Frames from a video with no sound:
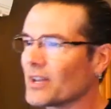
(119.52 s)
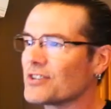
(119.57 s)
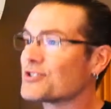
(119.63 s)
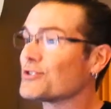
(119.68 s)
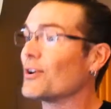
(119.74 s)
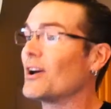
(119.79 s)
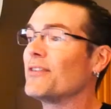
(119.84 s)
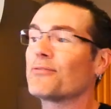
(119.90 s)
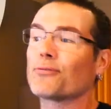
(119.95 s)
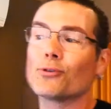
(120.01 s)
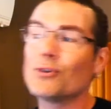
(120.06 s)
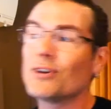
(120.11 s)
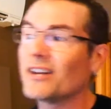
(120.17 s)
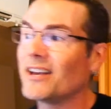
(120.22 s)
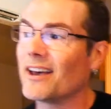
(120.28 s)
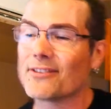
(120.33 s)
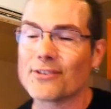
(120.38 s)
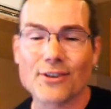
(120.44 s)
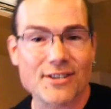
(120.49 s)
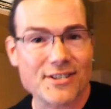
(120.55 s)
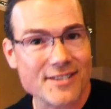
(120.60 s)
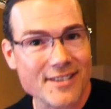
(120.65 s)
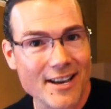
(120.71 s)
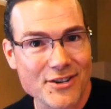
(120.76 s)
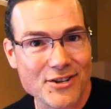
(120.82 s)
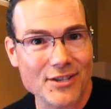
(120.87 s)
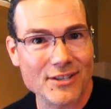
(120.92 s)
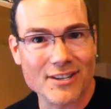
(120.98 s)
So I threw together a
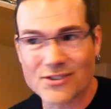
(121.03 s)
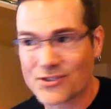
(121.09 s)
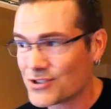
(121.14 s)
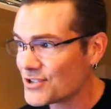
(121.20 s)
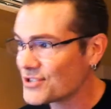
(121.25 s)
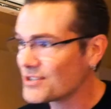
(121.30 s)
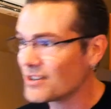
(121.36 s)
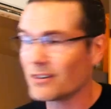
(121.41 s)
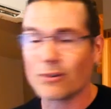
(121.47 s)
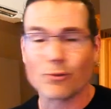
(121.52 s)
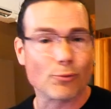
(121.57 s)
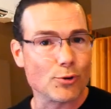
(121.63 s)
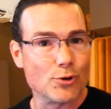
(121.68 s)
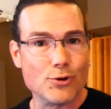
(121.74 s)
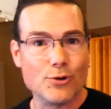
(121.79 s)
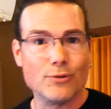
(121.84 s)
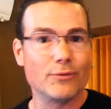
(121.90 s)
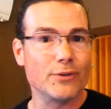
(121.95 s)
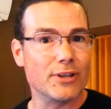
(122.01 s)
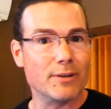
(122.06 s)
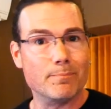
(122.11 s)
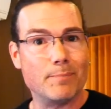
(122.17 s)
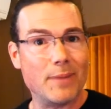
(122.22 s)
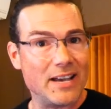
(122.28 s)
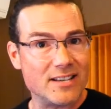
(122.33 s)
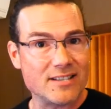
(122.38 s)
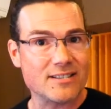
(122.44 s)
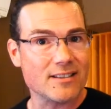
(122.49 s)
session that's just a groove with a
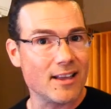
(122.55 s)
bass